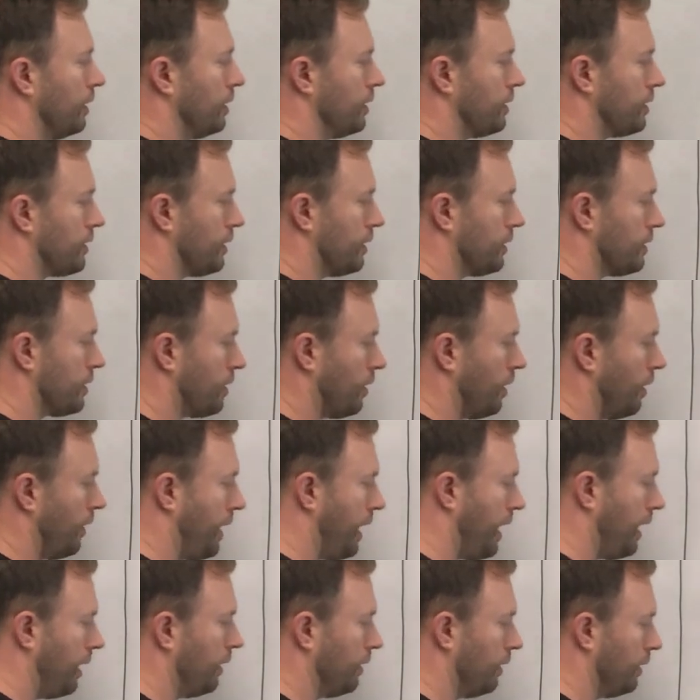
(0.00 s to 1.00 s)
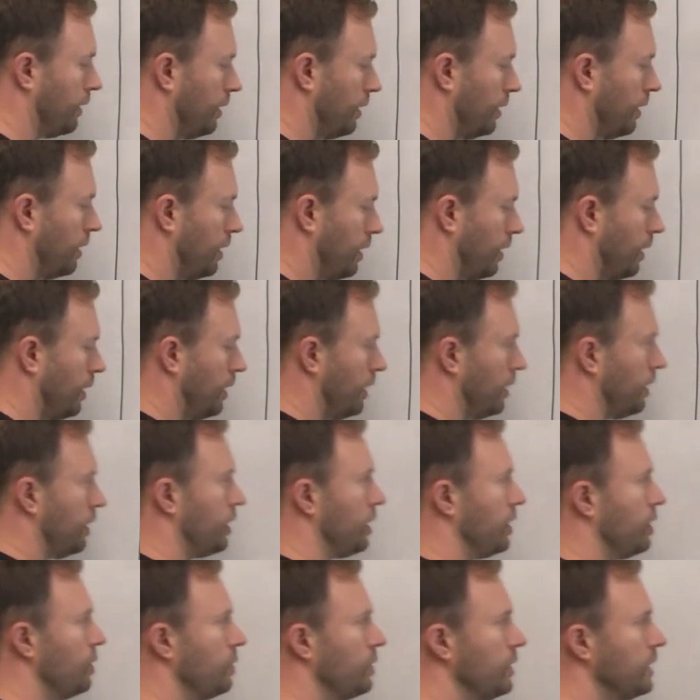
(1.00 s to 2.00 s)
so let's call that
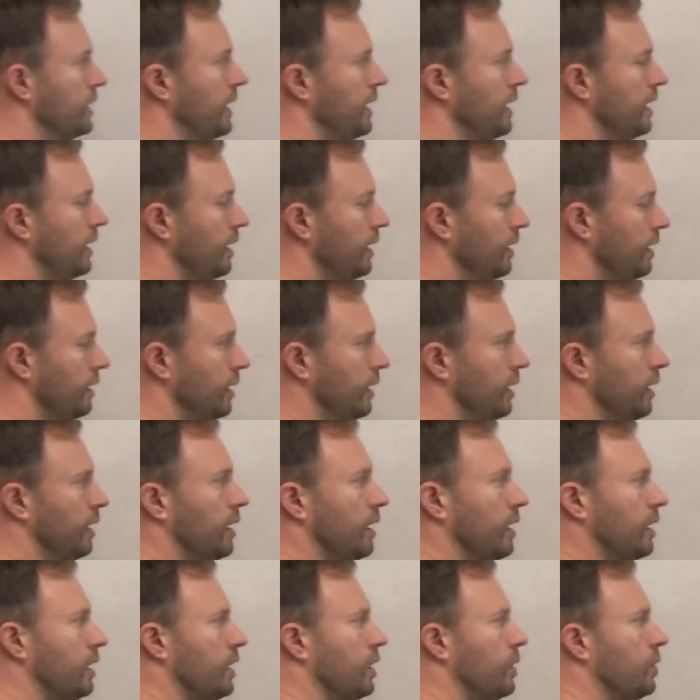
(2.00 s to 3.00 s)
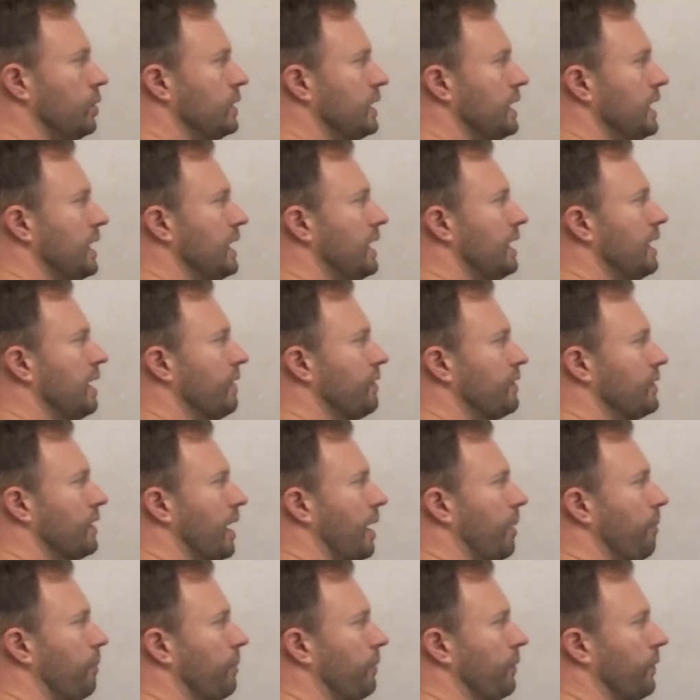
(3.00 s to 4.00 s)
QT, QT gives
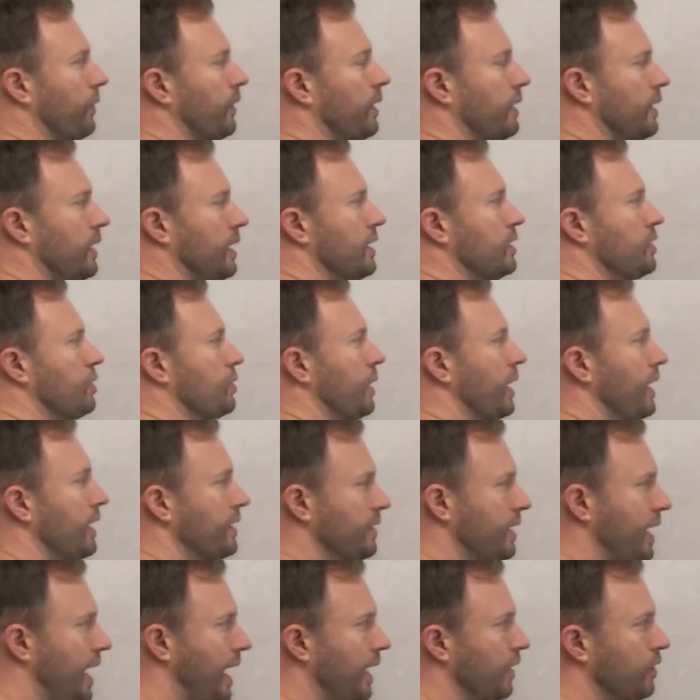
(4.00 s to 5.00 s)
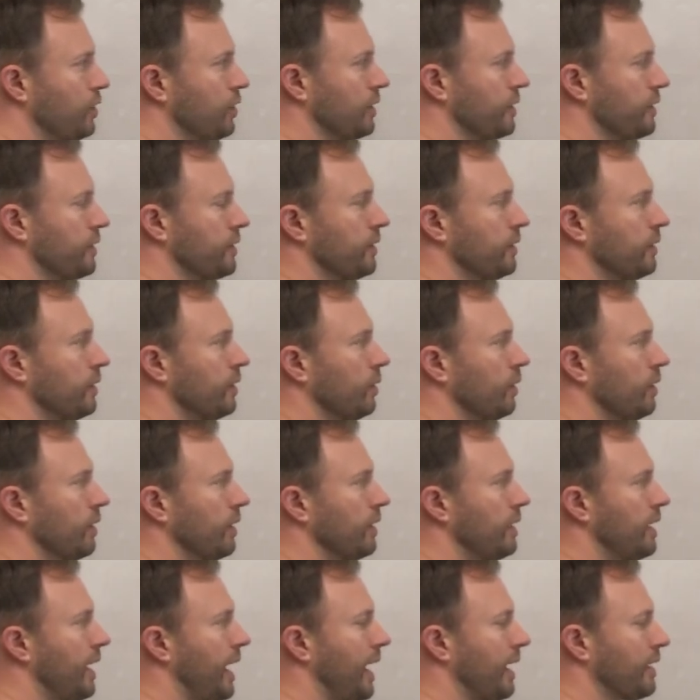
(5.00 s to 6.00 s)
up these transactions due to the
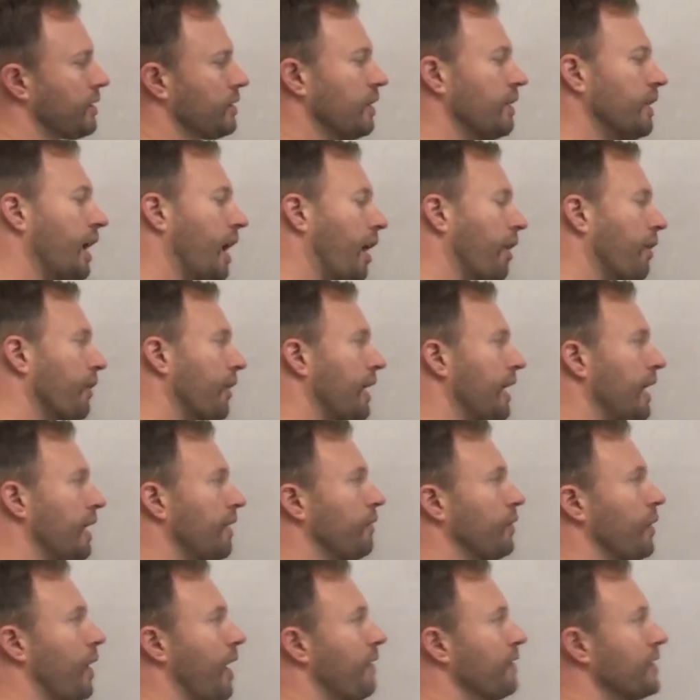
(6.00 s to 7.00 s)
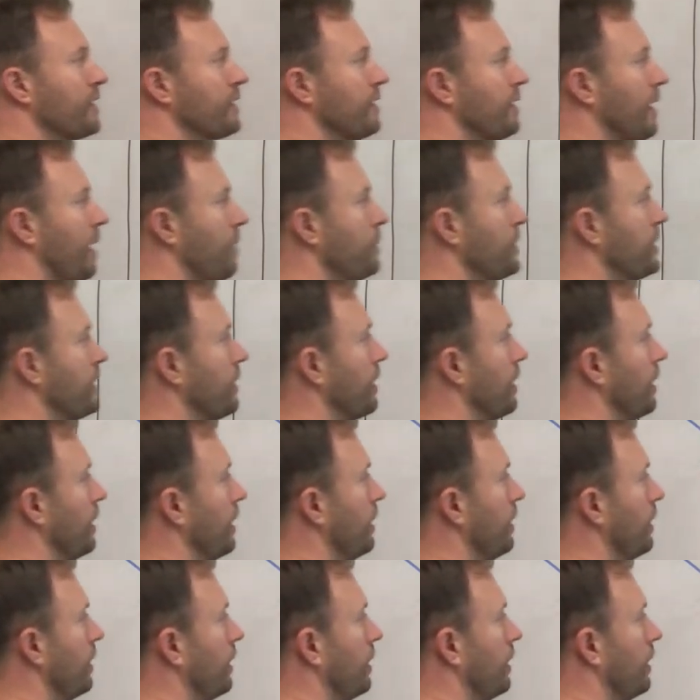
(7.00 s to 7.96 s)
tax. On the other hand, if you have a subsidy,